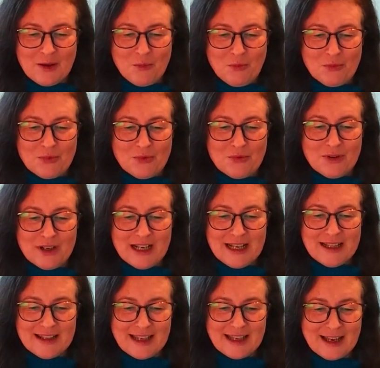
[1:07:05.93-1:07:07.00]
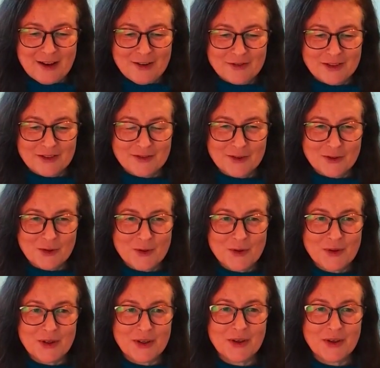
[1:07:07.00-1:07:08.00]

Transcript: breathing out for four.